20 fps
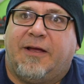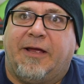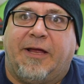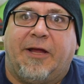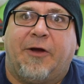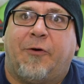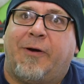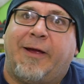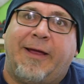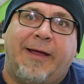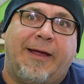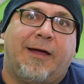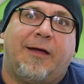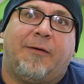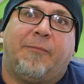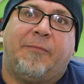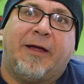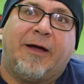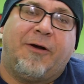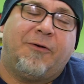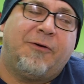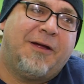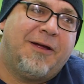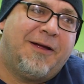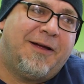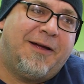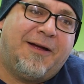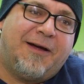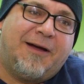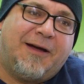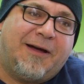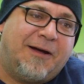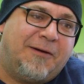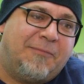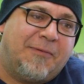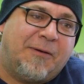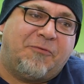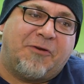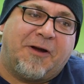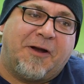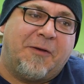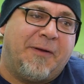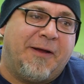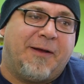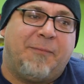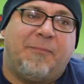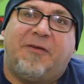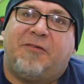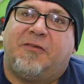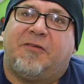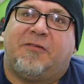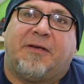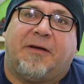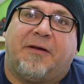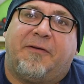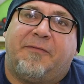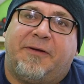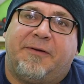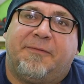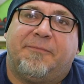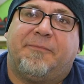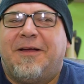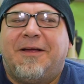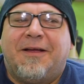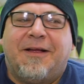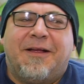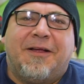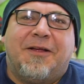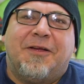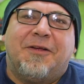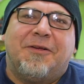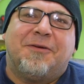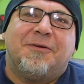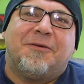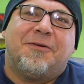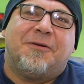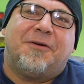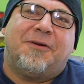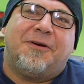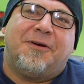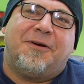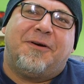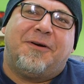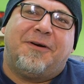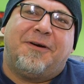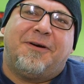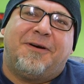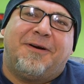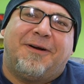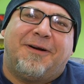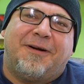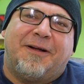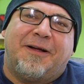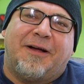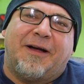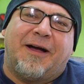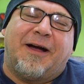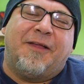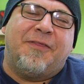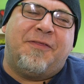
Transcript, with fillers: here I am. Now uh, I'm trying to make a business out of it. You strike me as a shoot from the hip kind of